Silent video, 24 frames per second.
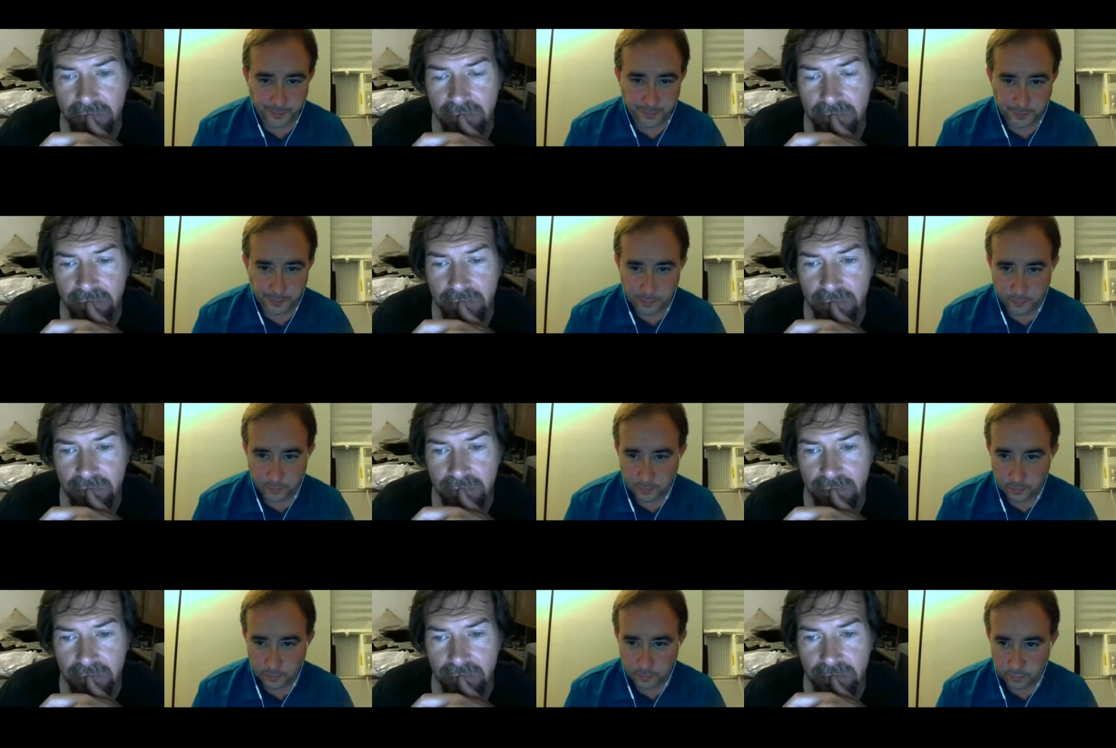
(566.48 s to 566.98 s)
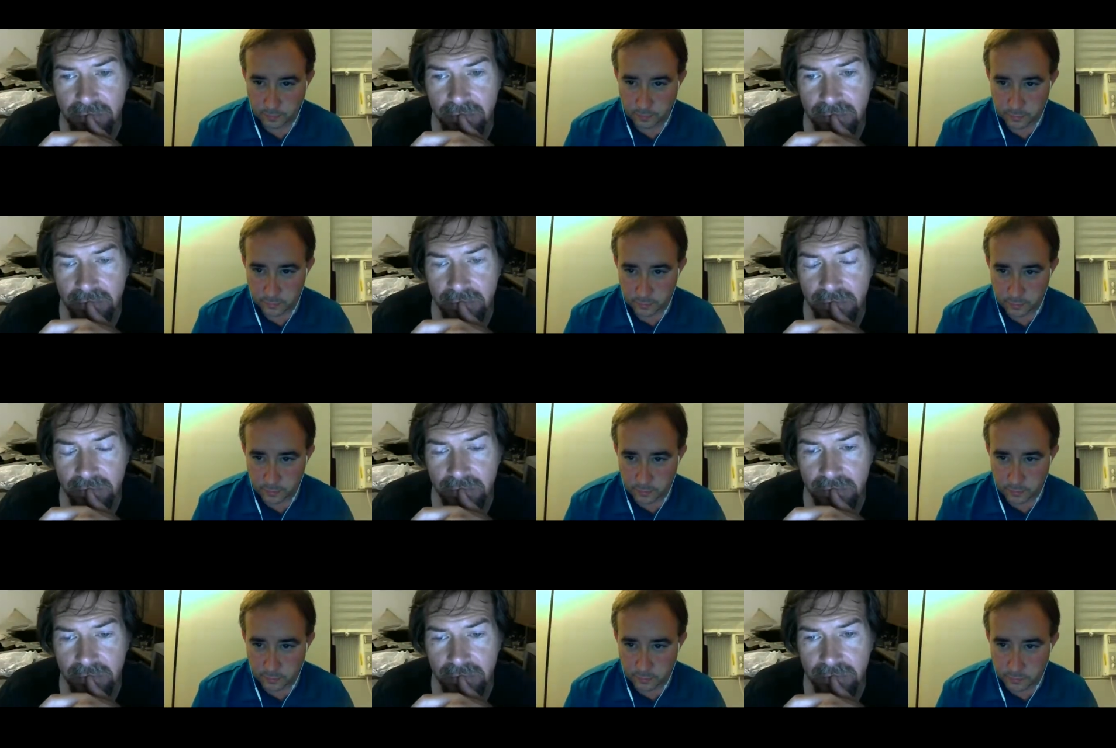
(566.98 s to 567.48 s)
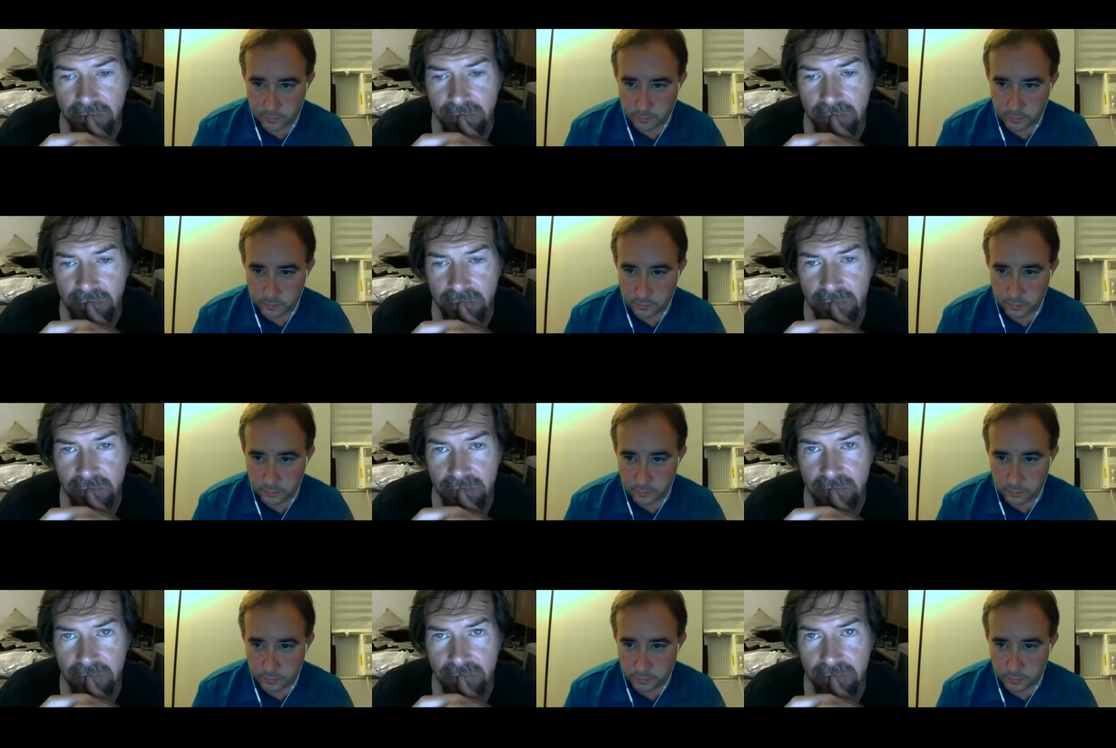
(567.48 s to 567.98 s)

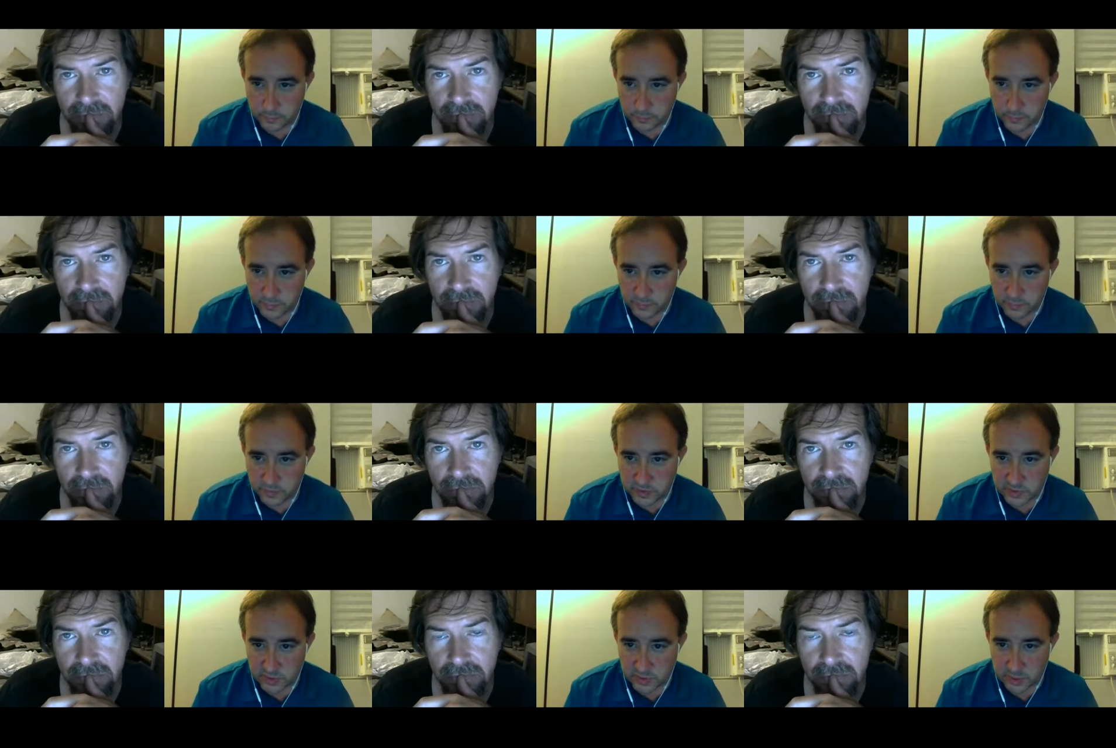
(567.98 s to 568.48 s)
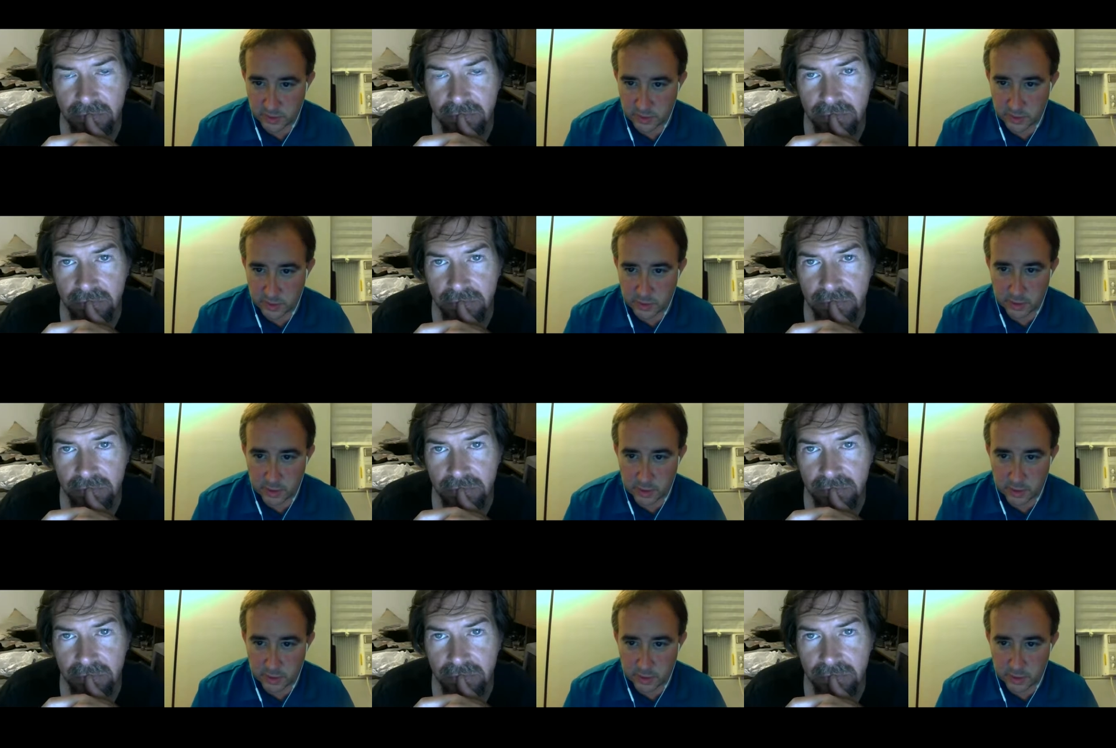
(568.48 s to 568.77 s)
Nothing is said.